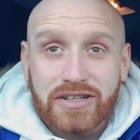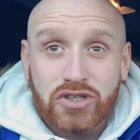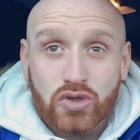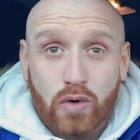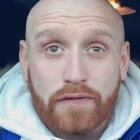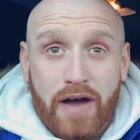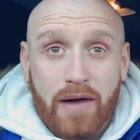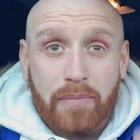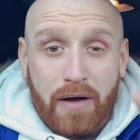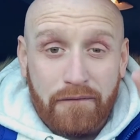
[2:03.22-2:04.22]
so far,
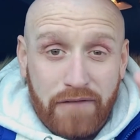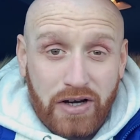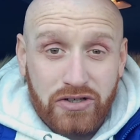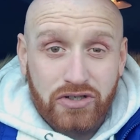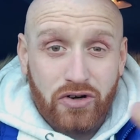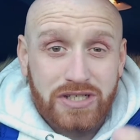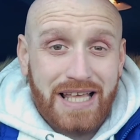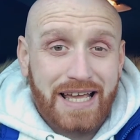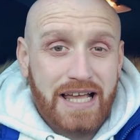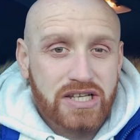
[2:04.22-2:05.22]
but fingers crossed
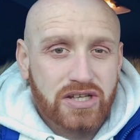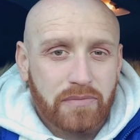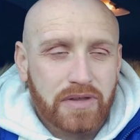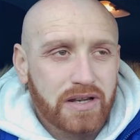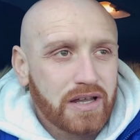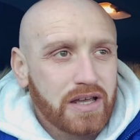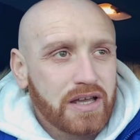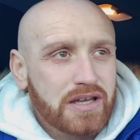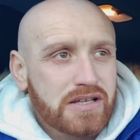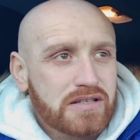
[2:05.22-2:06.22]
I get something
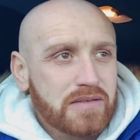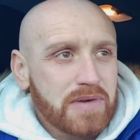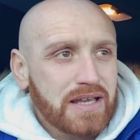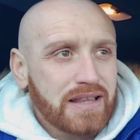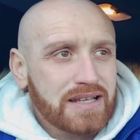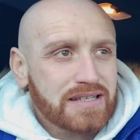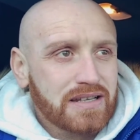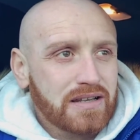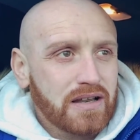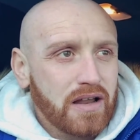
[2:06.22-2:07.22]
to make this
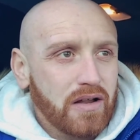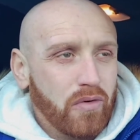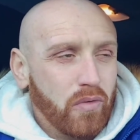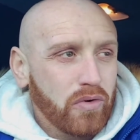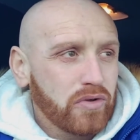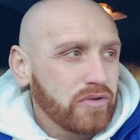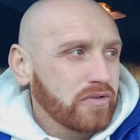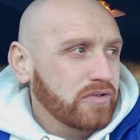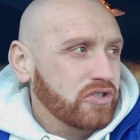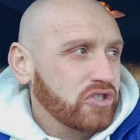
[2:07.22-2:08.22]

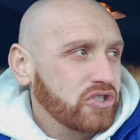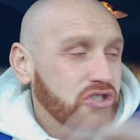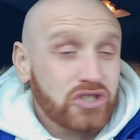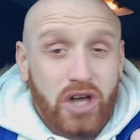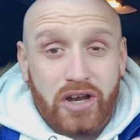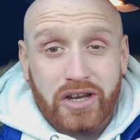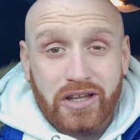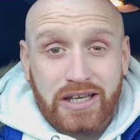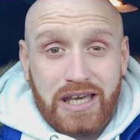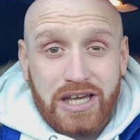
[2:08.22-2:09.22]
stunning
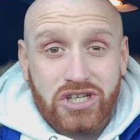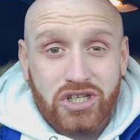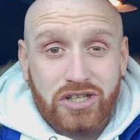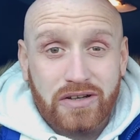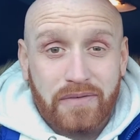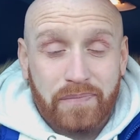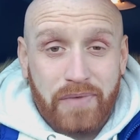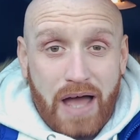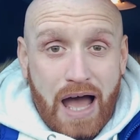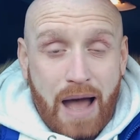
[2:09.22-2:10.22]
location
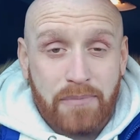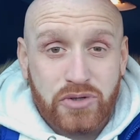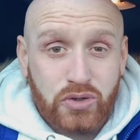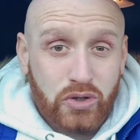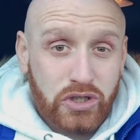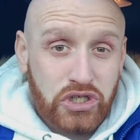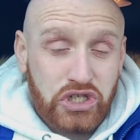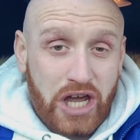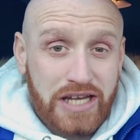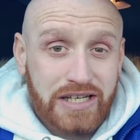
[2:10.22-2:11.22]
absolutely
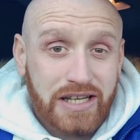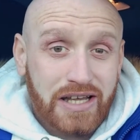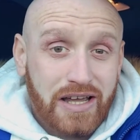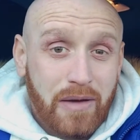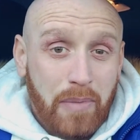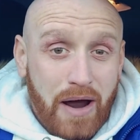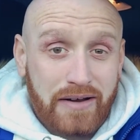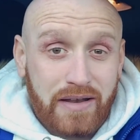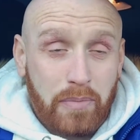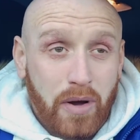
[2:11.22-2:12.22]
shine,
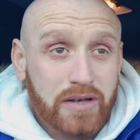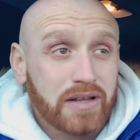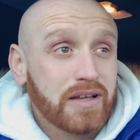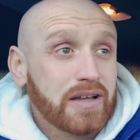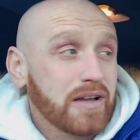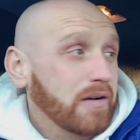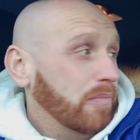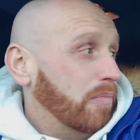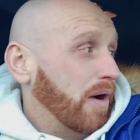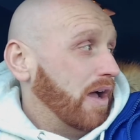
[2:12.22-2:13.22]
pardon the pun.
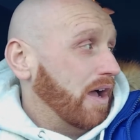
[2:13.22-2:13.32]
But